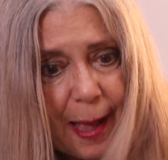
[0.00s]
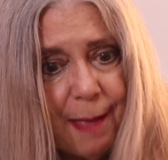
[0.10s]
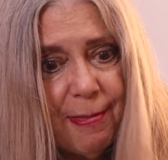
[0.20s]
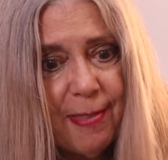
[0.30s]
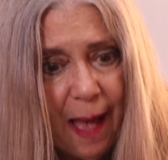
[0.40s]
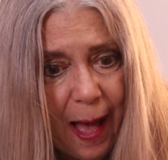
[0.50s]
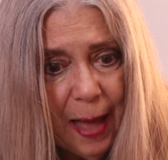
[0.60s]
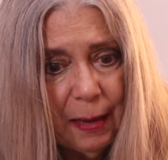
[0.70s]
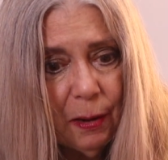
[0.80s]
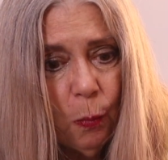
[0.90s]
And
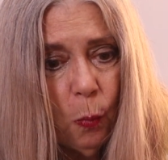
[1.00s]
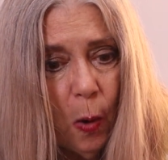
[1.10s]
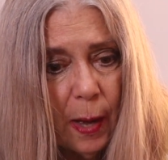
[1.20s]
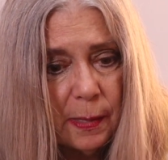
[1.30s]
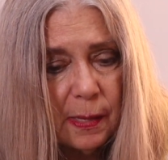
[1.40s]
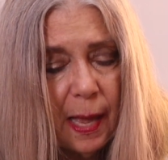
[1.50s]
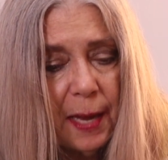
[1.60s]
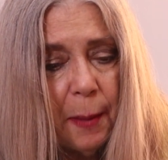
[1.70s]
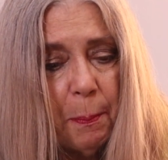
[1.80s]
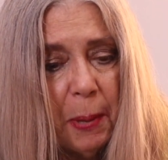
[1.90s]
that was
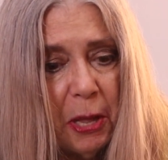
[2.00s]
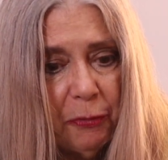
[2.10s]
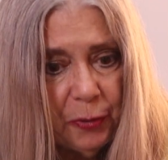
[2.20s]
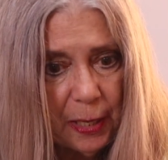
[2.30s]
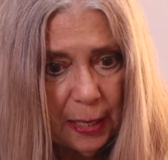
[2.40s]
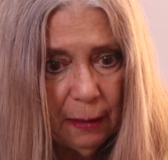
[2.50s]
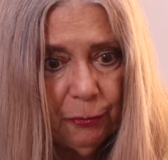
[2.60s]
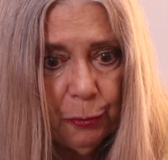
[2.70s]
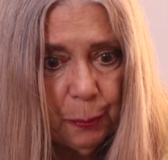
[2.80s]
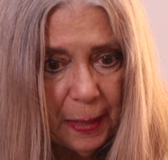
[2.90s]
an epiphany
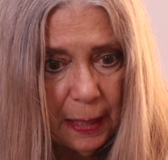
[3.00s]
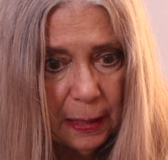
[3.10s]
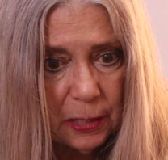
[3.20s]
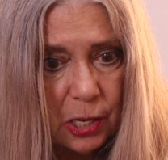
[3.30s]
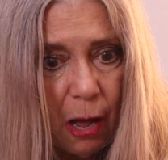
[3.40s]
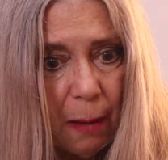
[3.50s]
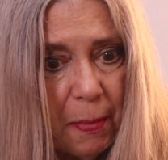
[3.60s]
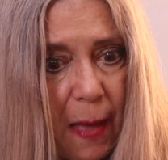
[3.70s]
for me, Tom.